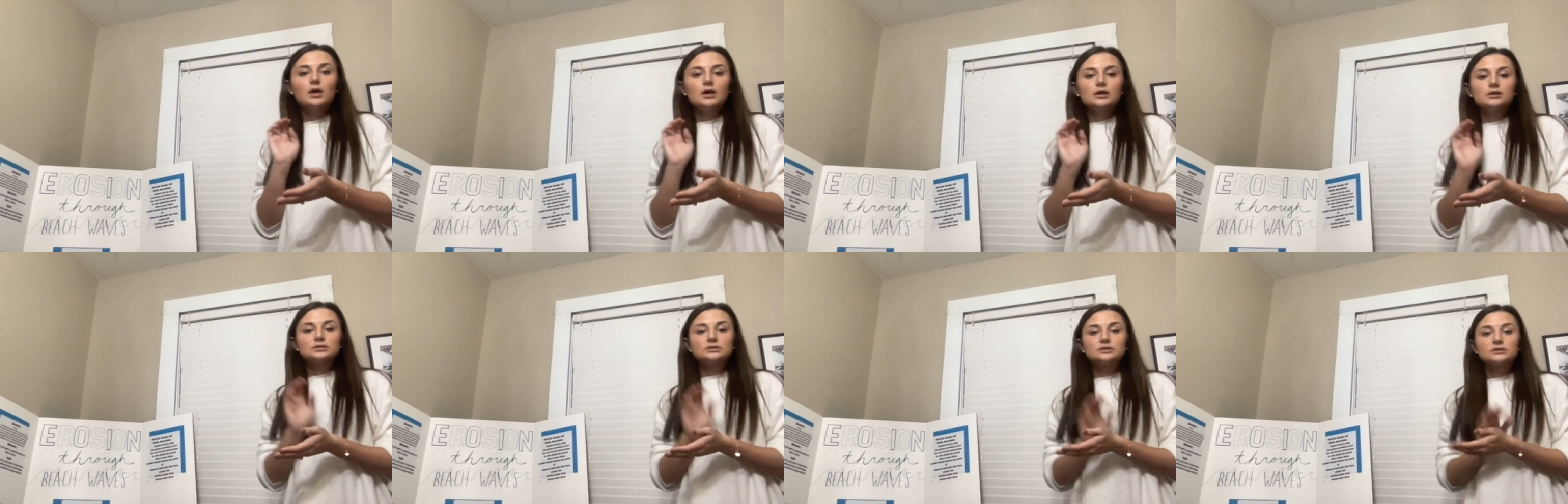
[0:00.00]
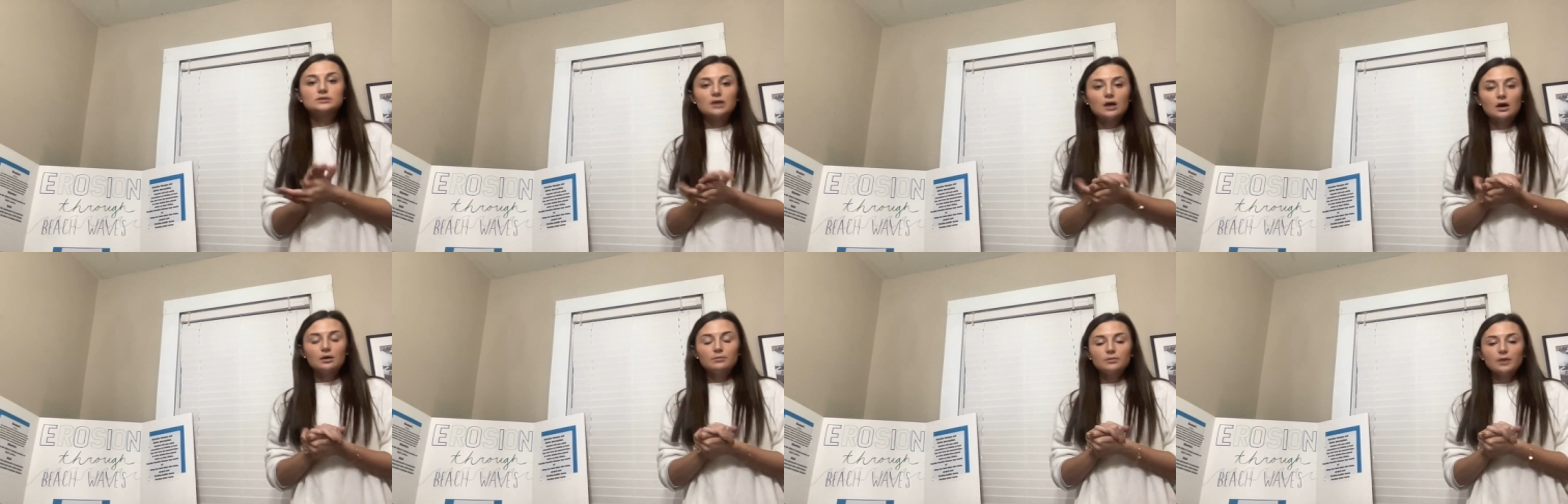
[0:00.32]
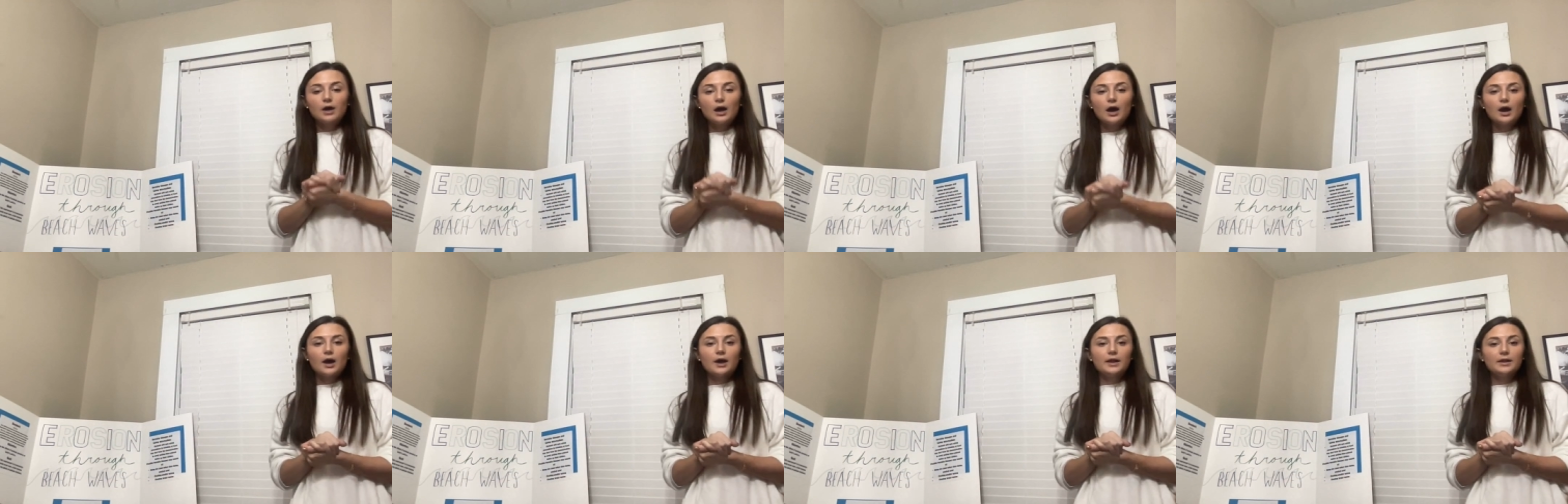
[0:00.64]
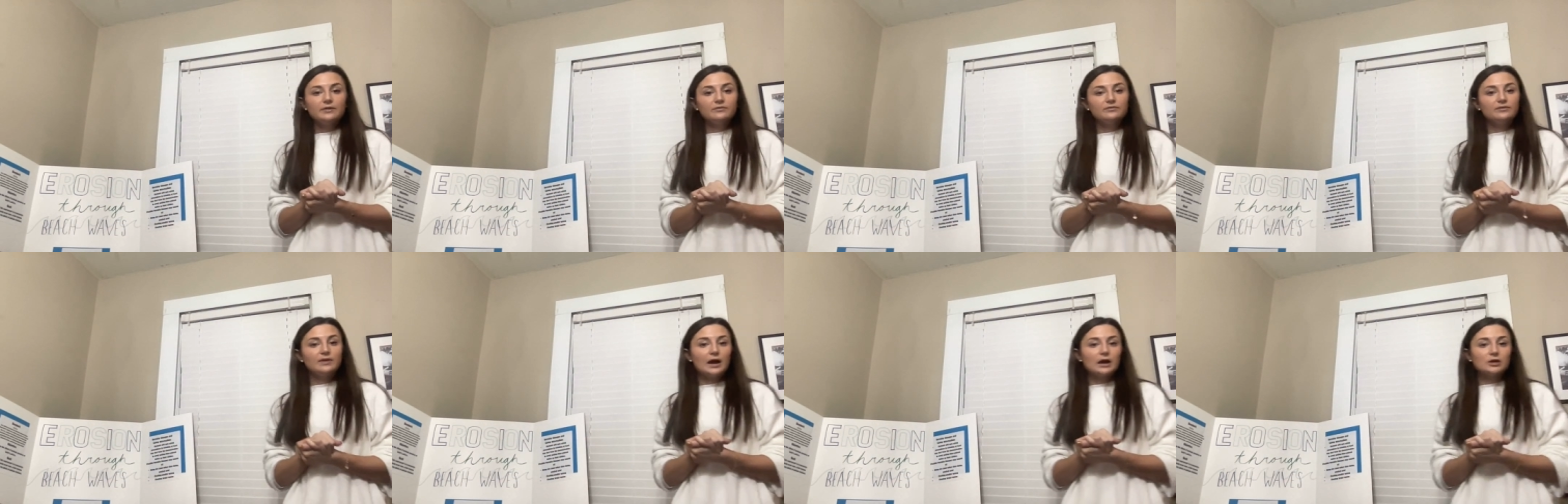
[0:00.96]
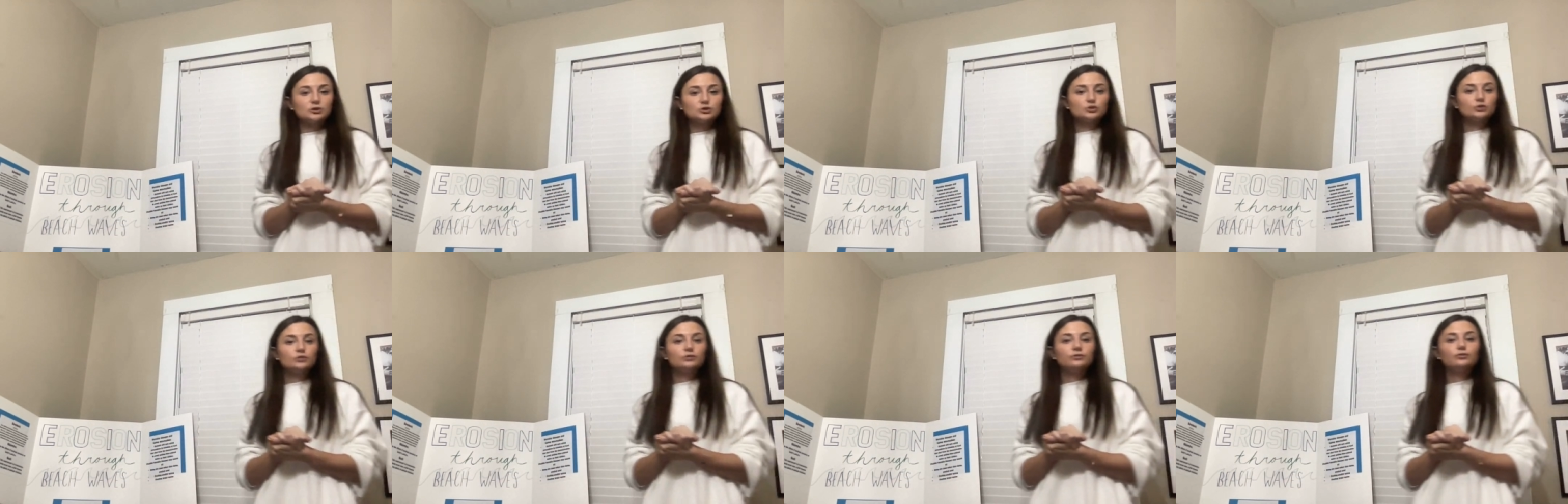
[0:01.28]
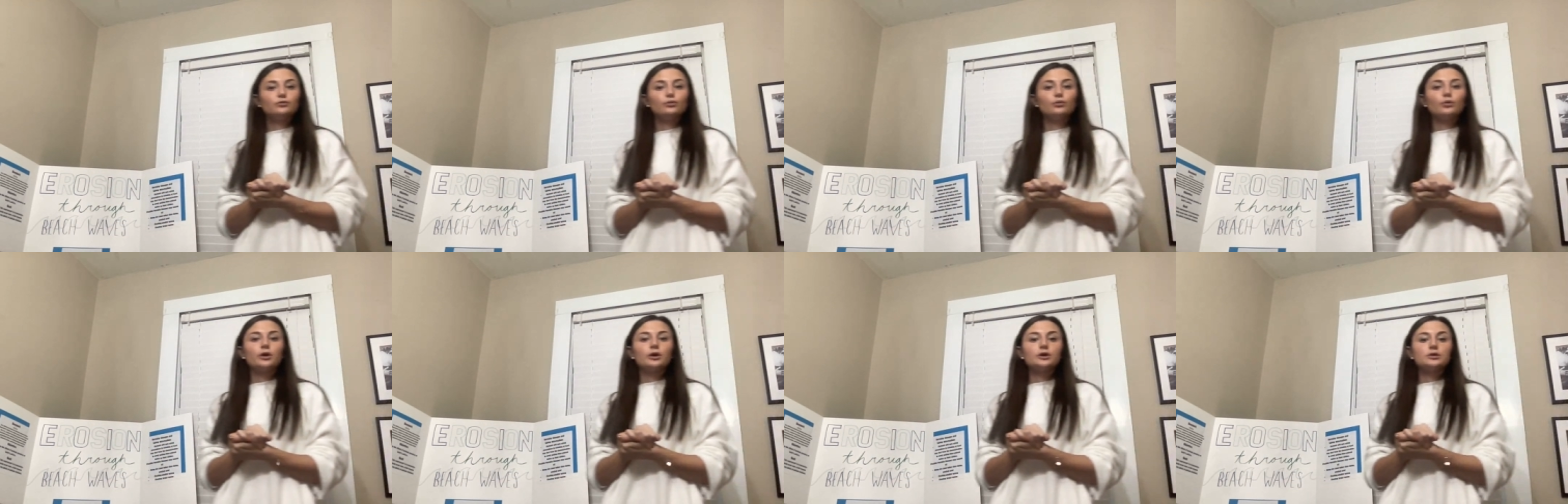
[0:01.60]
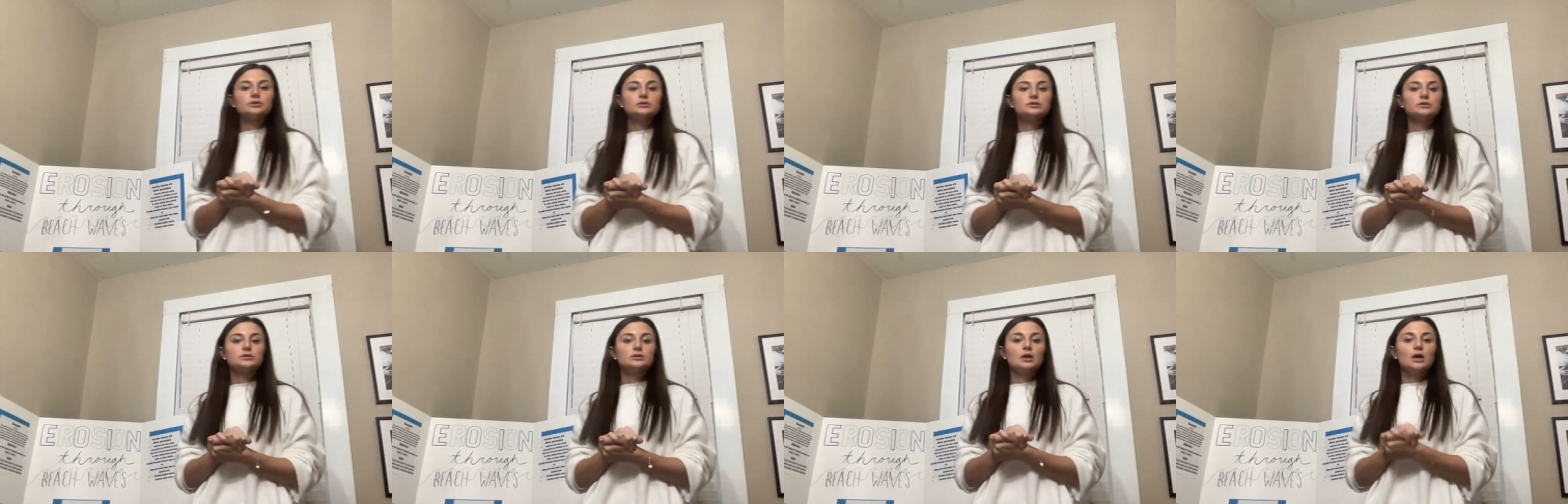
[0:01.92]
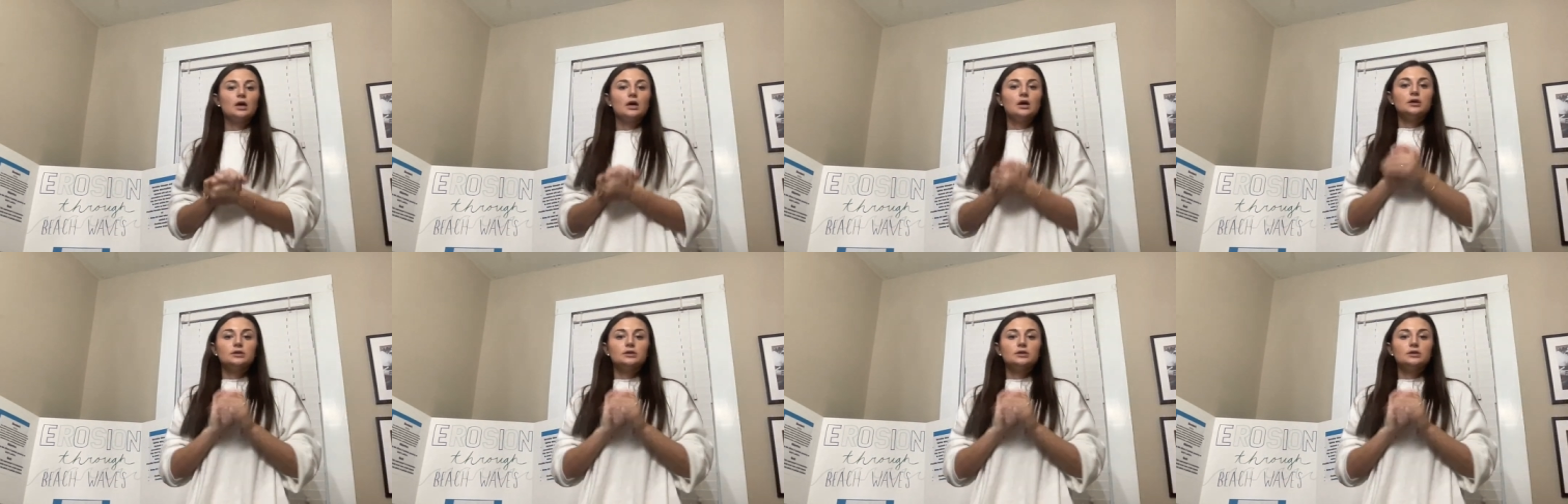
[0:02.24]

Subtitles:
some kind of natural force